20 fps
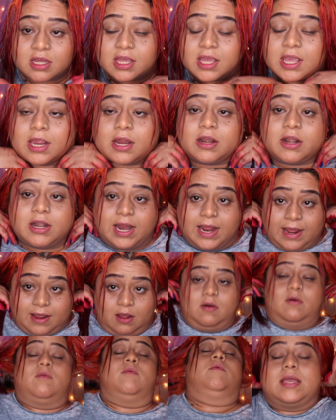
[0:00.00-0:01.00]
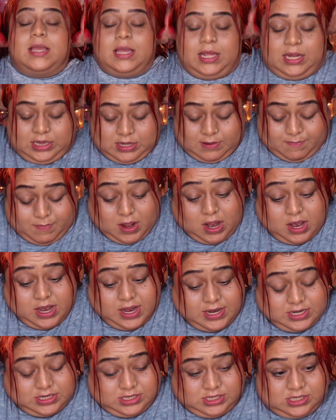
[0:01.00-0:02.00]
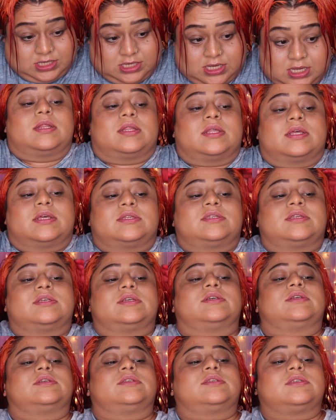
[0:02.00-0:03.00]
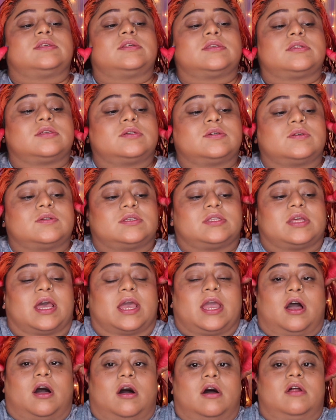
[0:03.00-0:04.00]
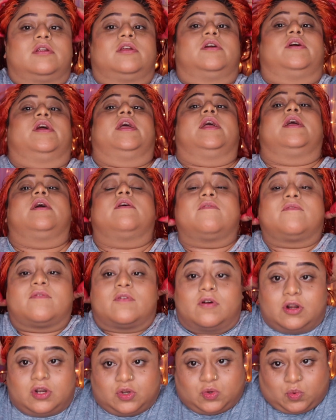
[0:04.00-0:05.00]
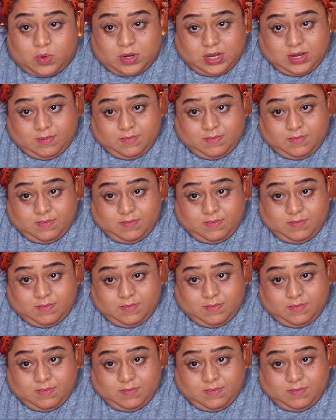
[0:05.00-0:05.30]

hair now in the bonnet. This is to stay on your hair for 20